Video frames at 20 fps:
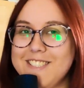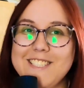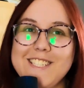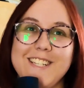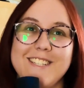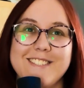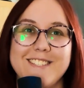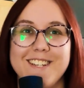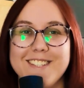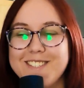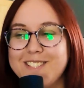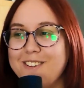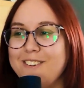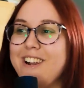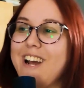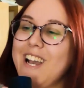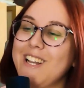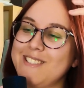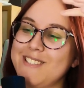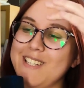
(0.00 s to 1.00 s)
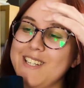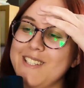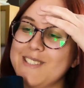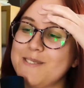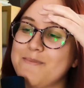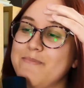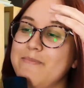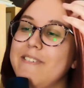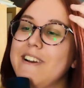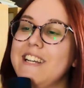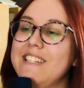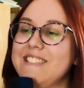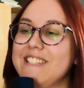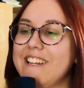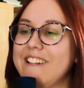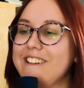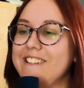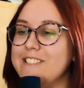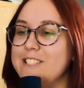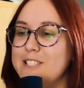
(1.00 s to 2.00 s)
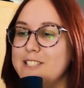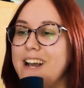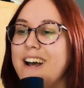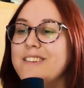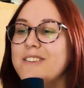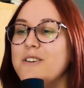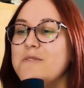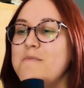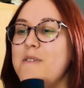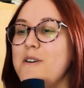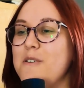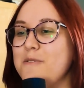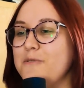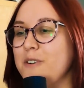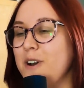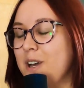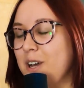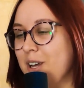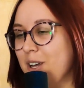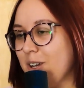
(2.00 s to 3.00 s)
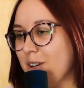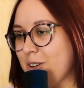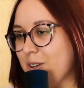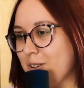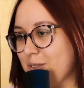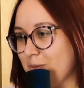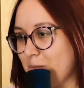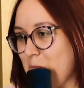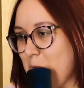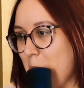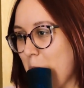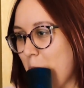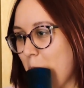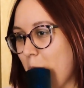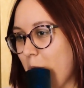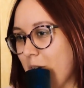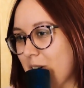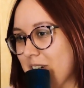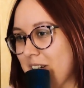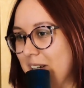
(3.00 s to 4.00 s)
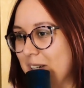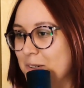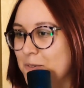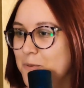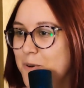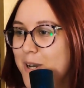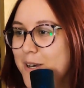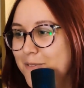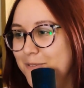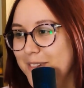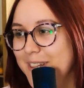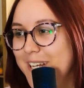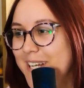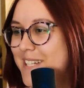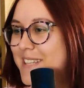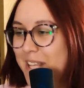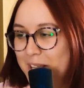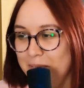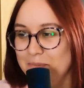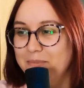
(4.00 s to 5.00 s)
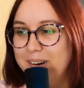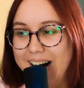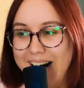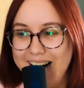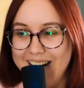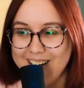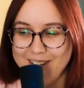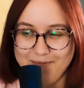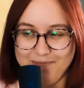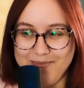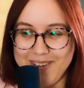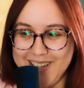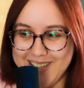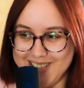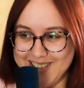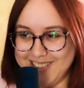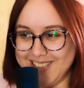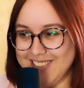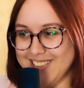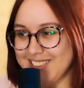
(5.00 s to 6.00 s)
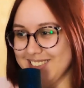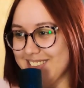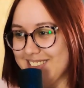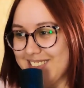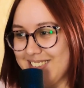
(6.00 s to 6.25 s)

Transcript: Jesus Christ, it's basically Shadow Moth working with Ladybug, but...